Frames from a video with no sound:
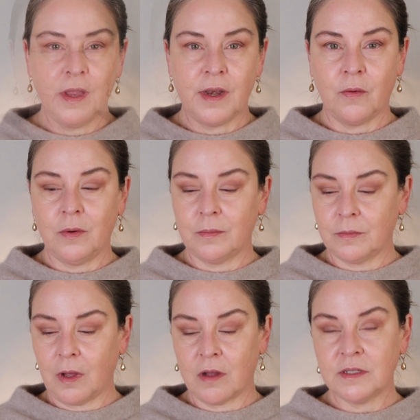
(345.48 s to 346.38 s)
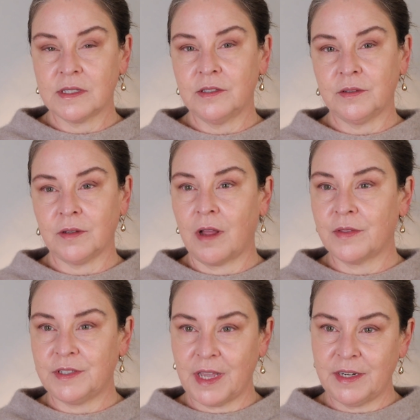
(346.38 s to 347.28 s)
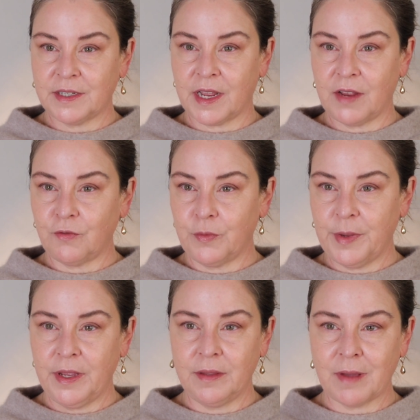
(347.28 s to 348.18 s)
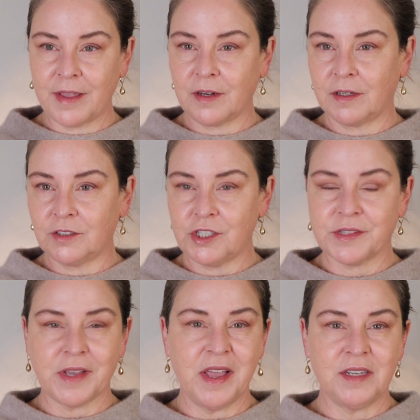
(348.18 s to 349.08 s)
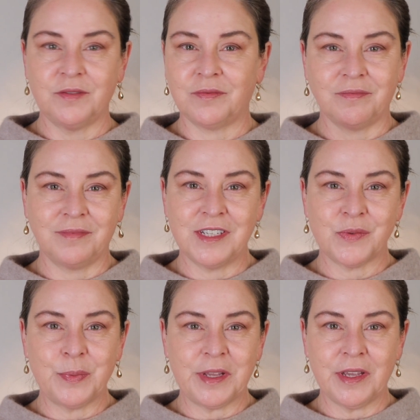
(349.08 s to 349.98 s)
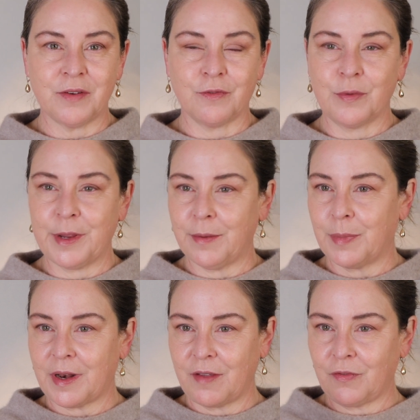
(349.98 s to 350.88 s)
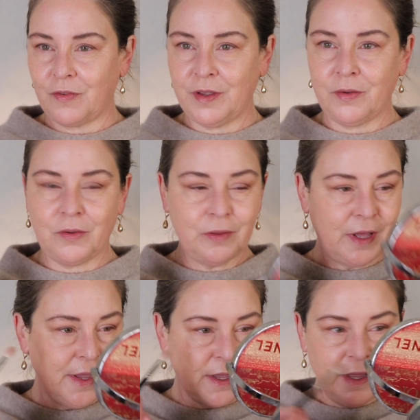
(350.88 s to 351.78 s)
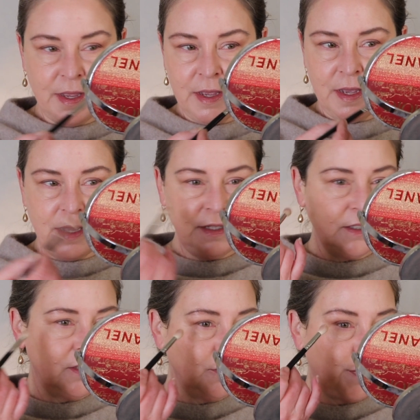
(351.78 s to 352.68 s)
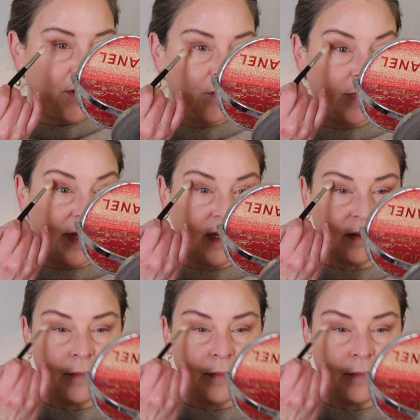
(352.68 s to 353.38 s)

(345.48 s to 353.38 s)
Now, honestly, on the day-to-day for me, I could just kind of, this would be it for me, but I feel like I need to do a better blend.